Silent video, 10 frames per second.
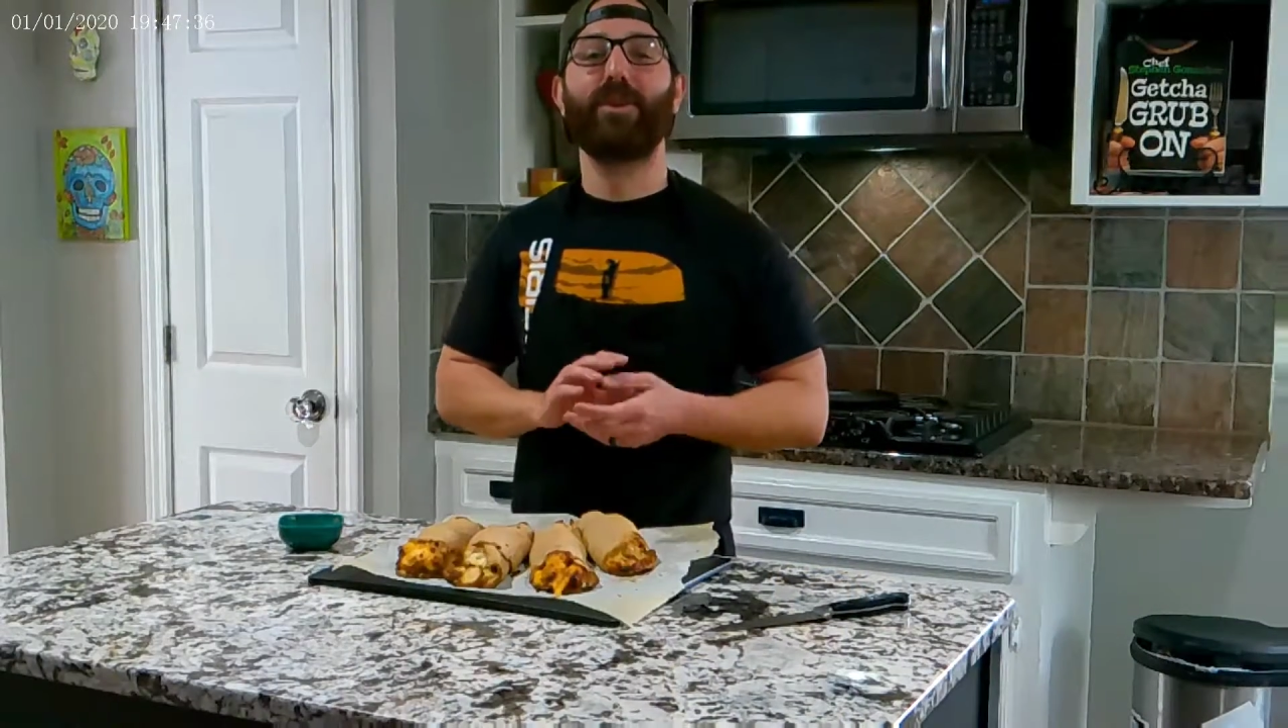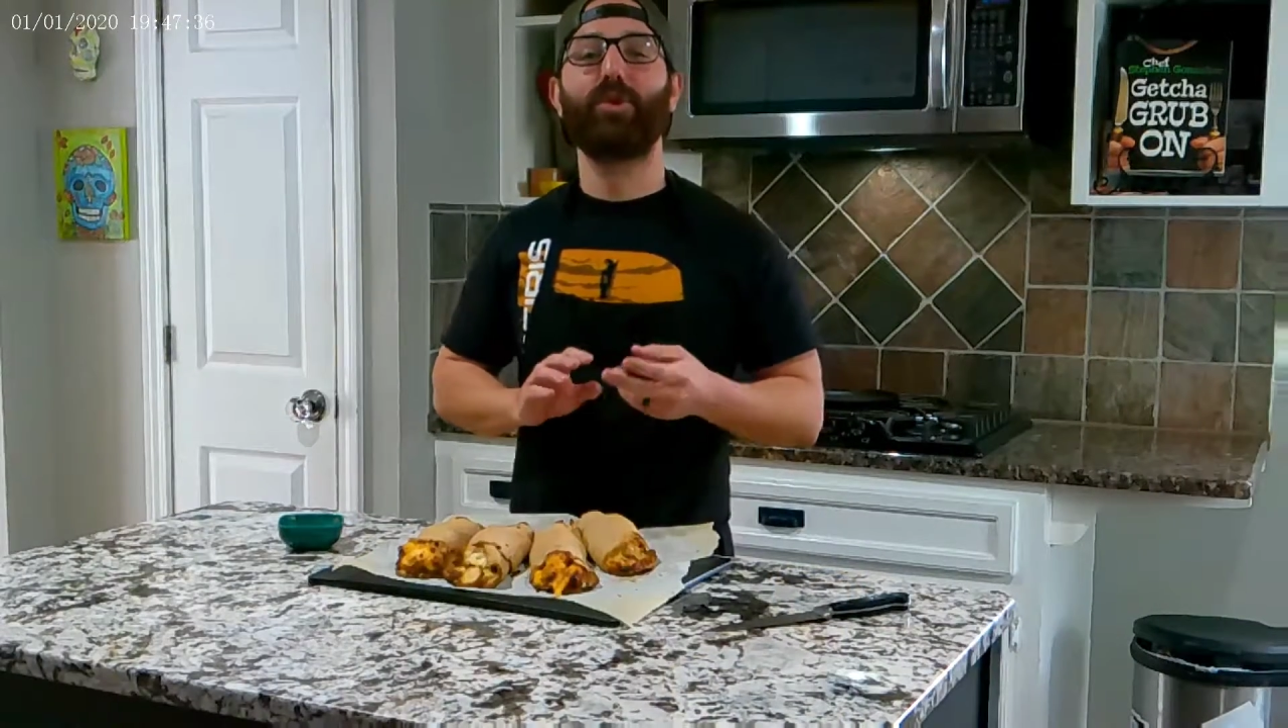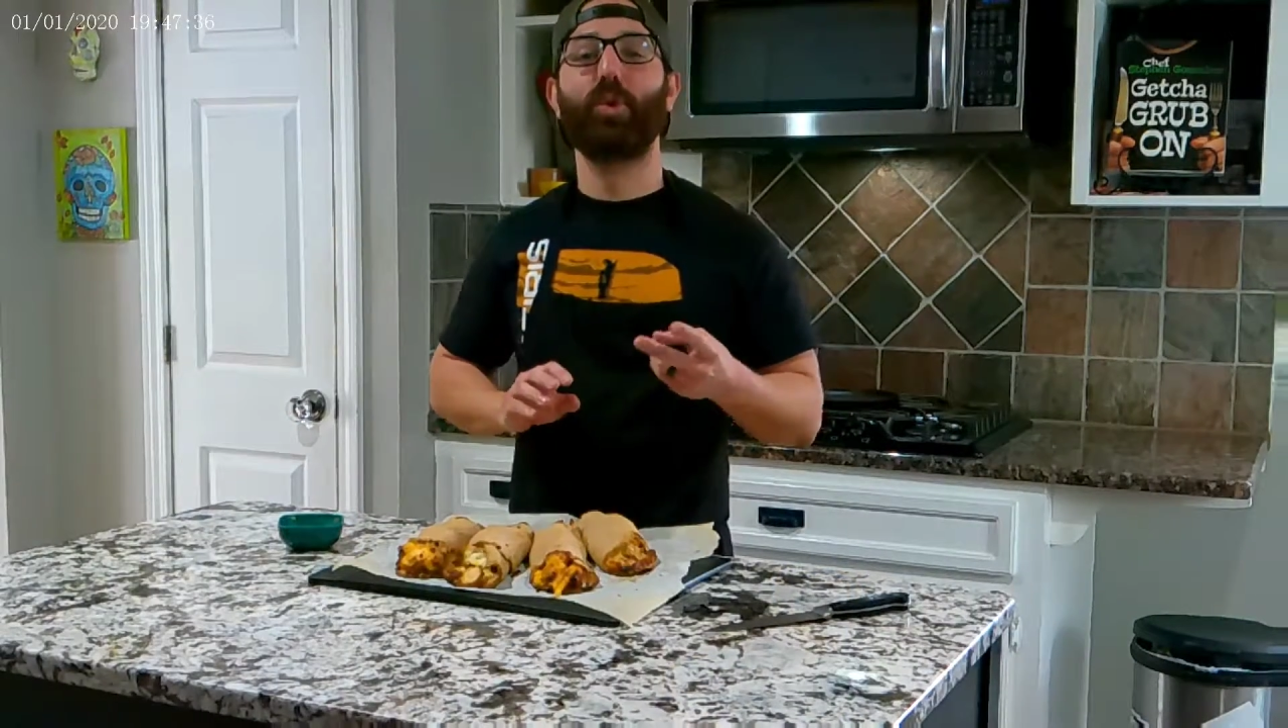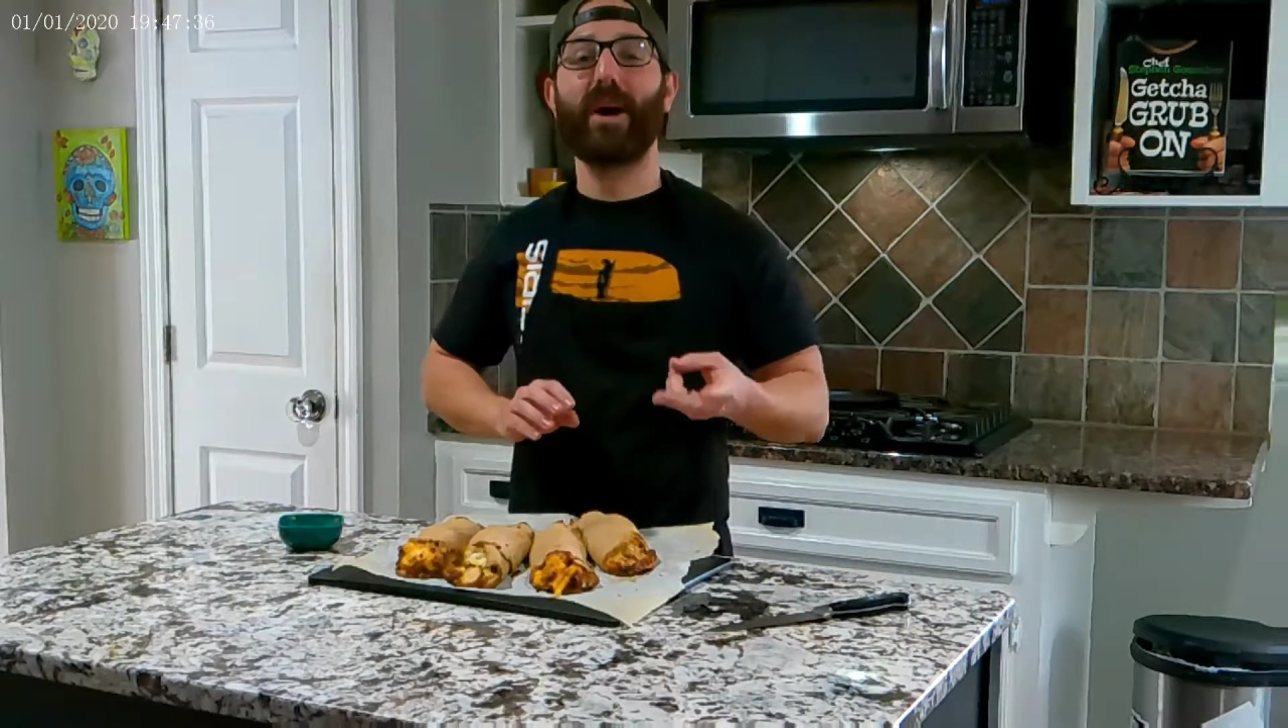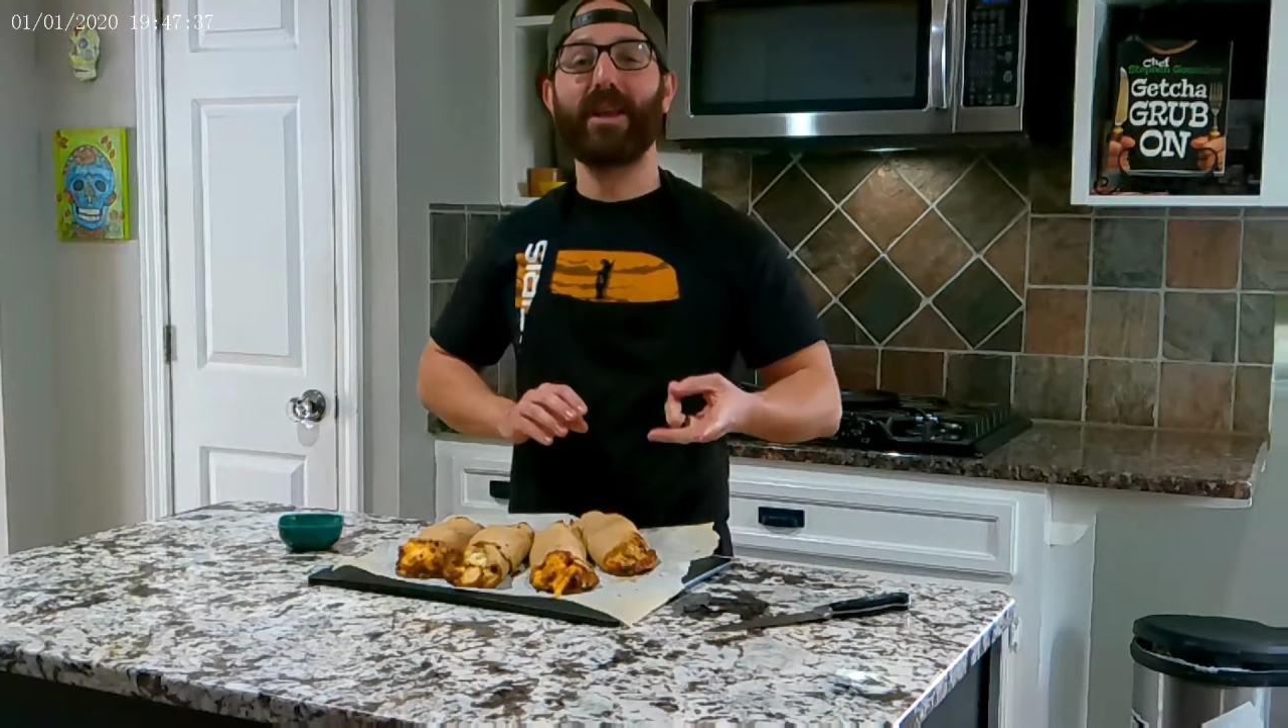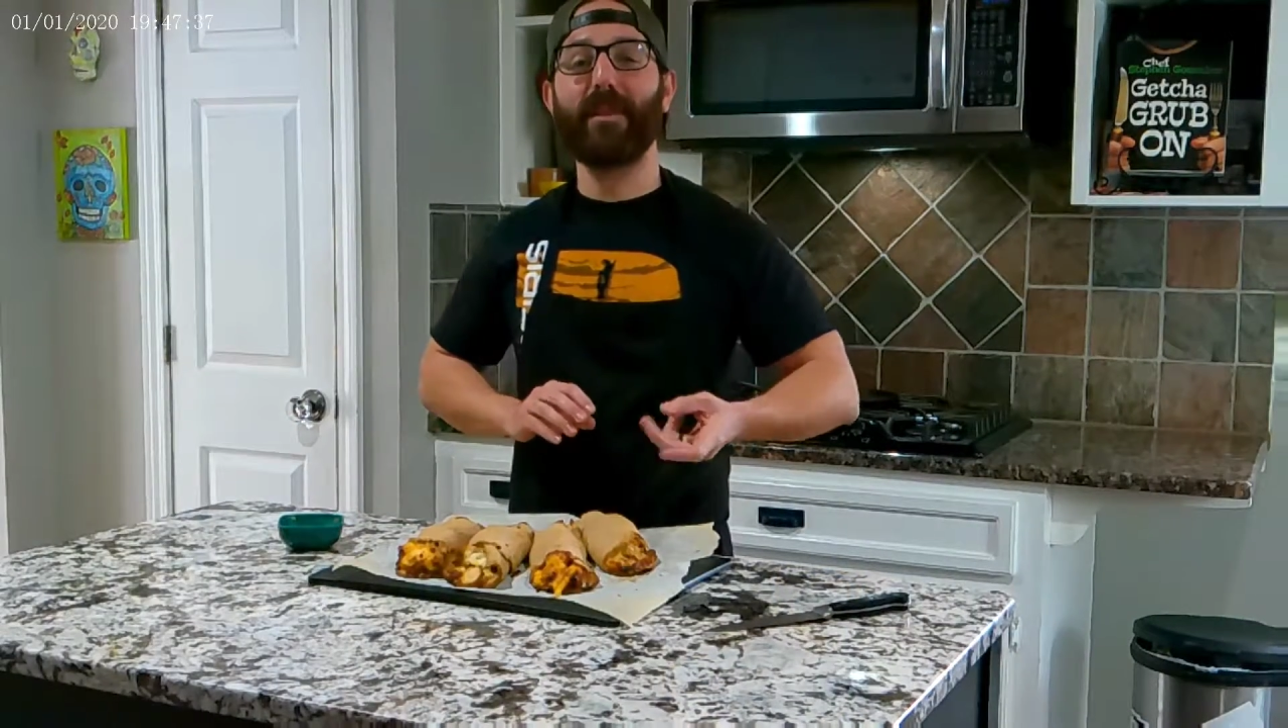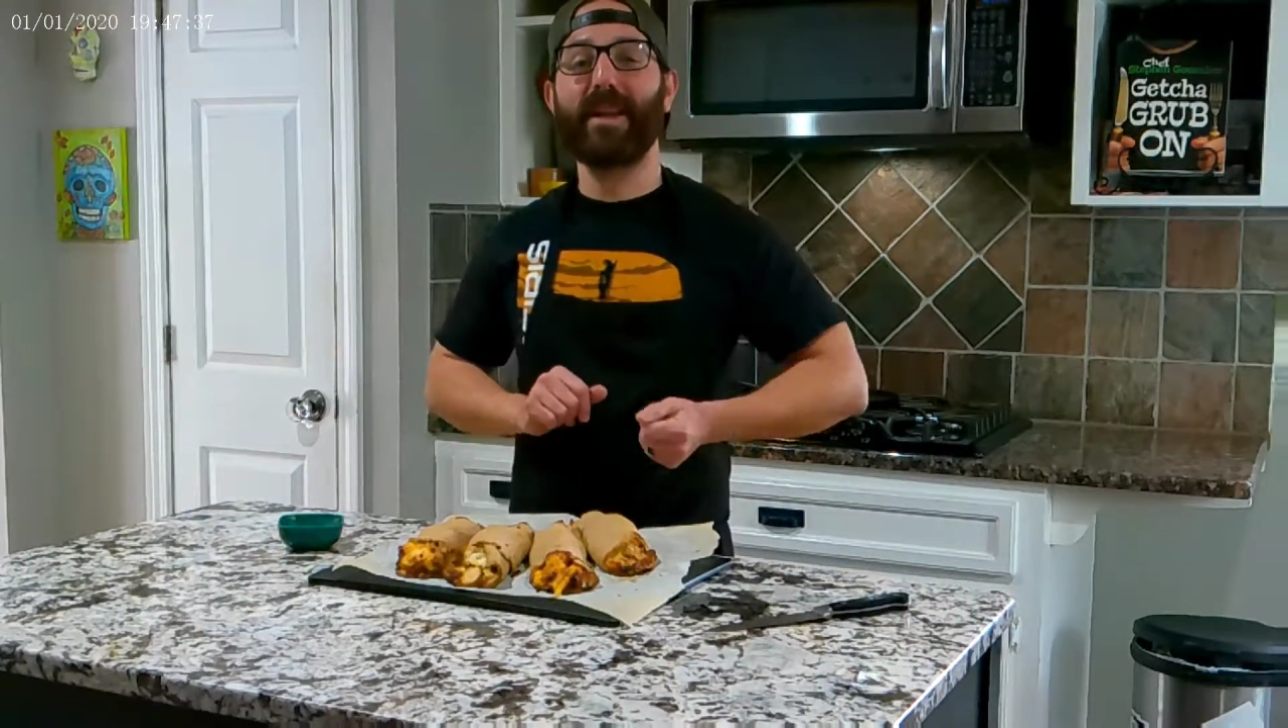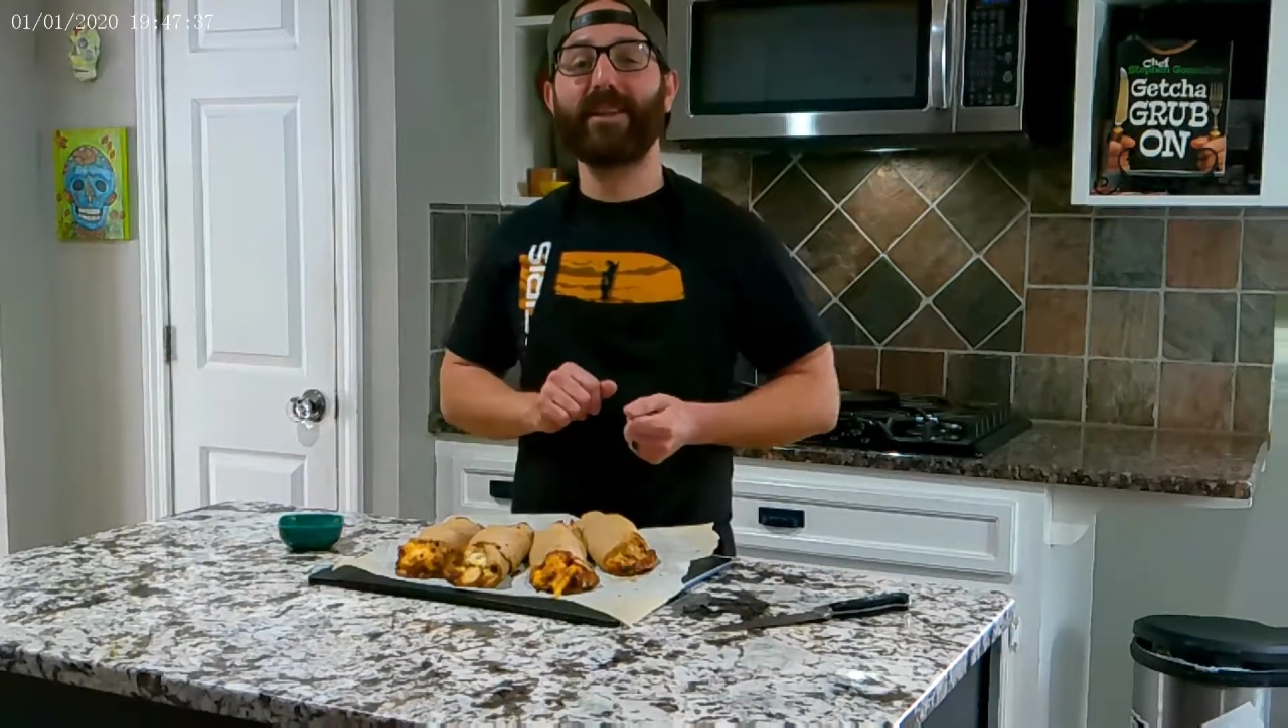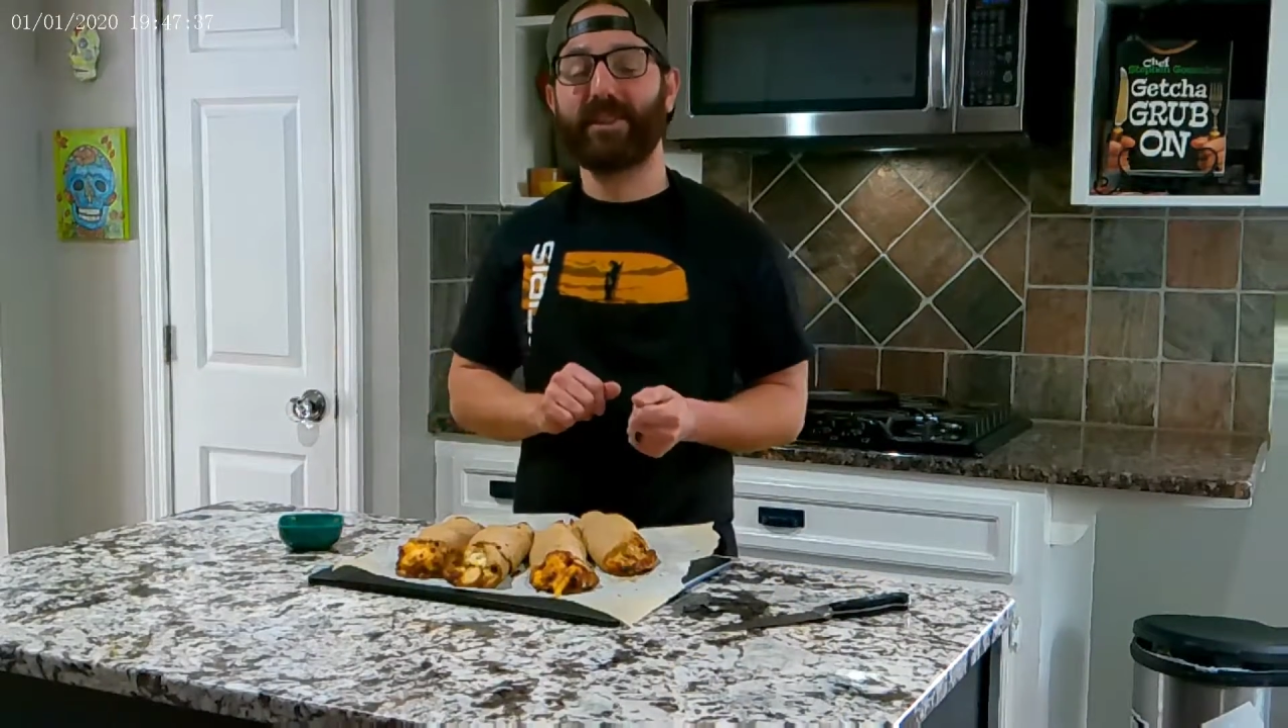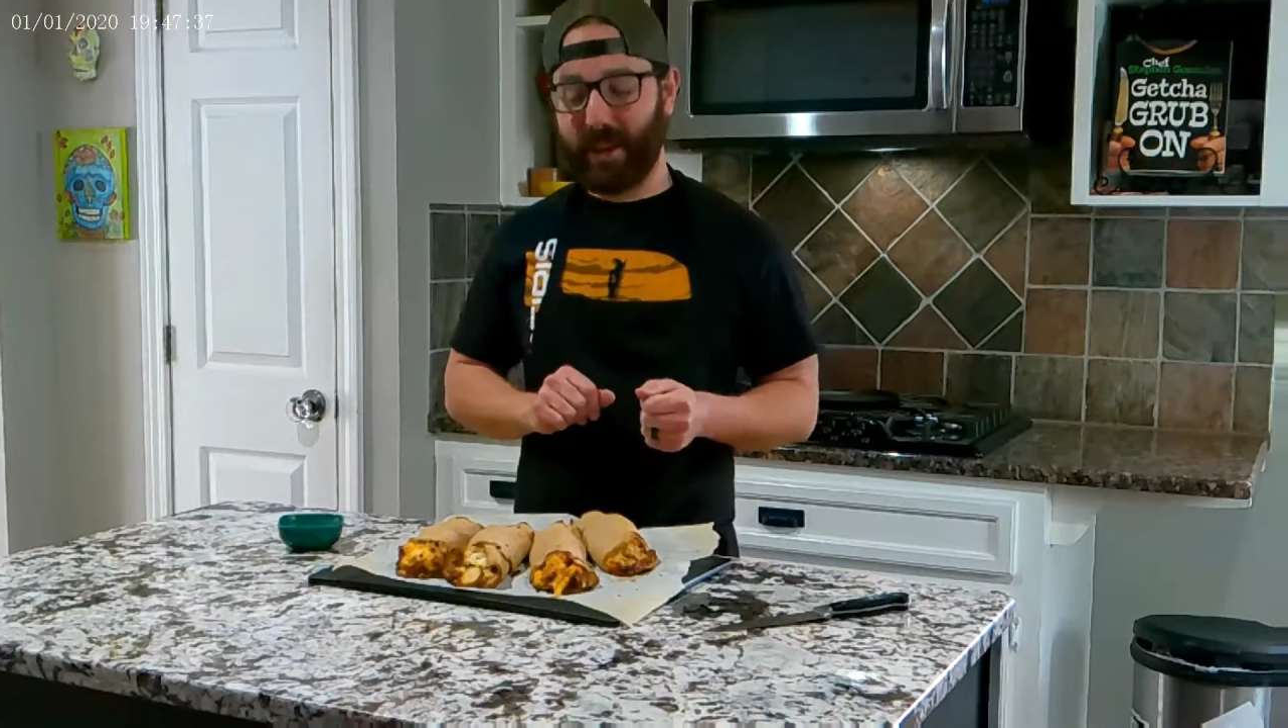20
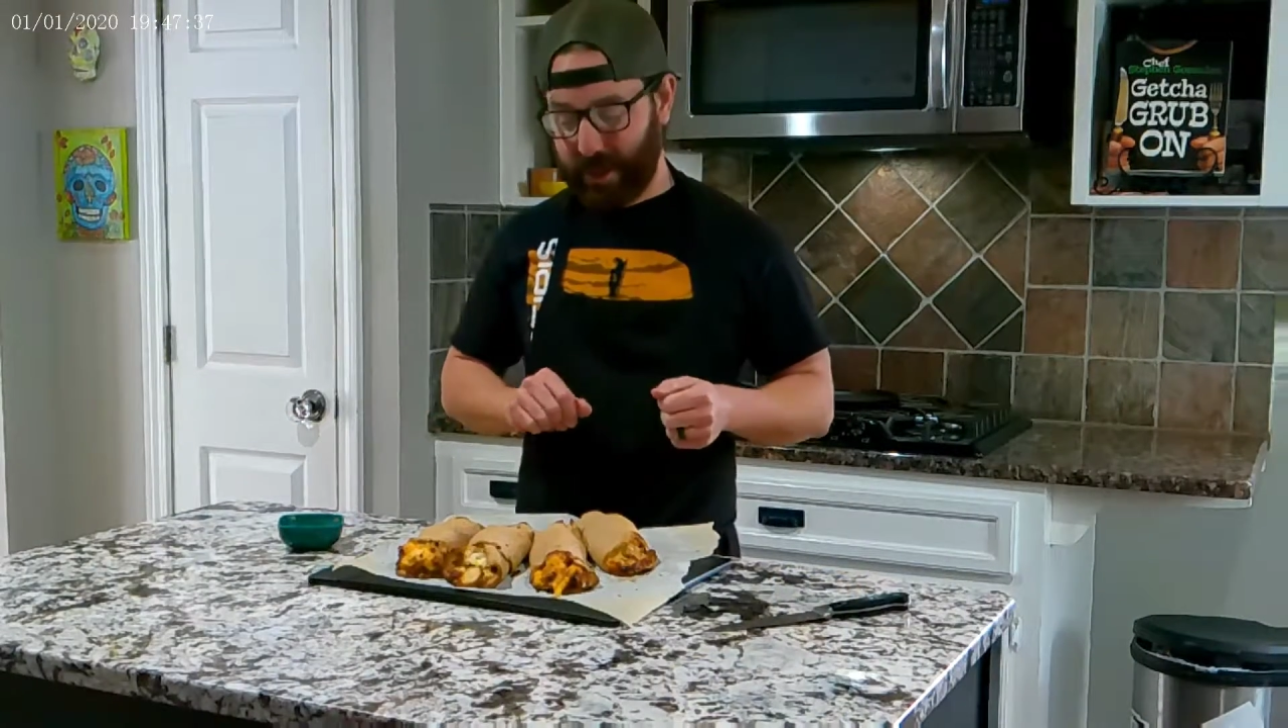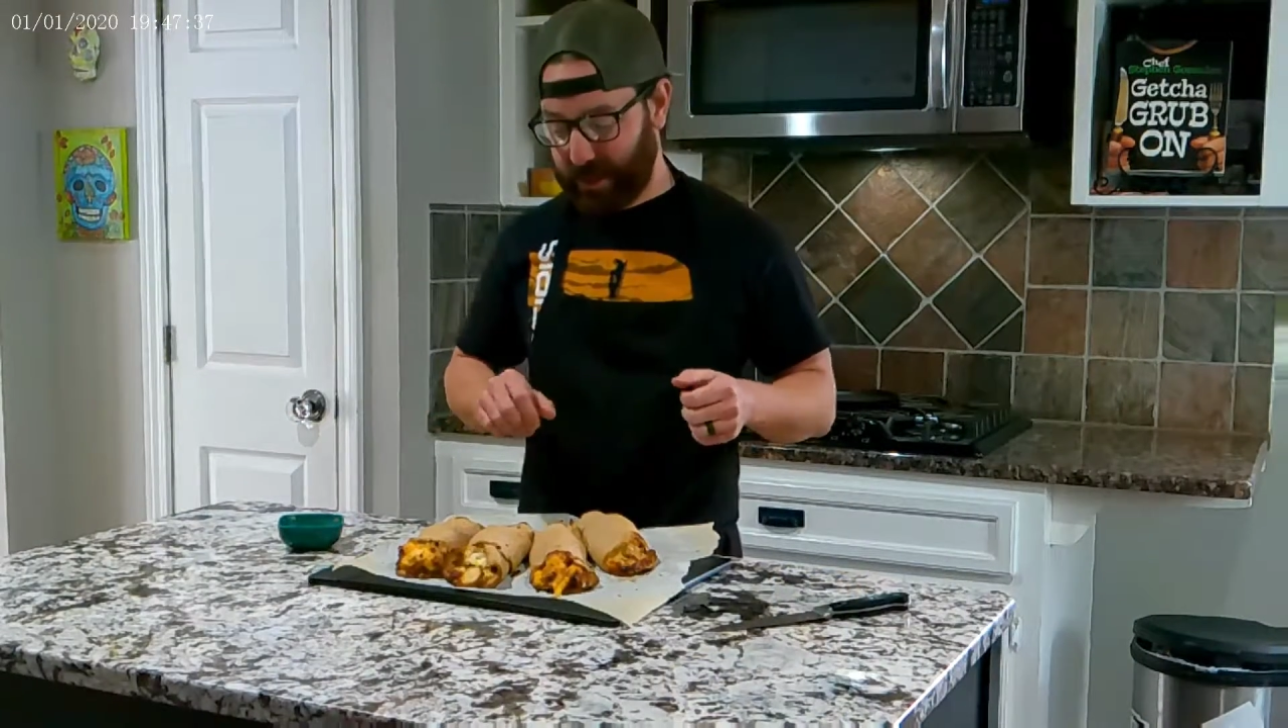minutes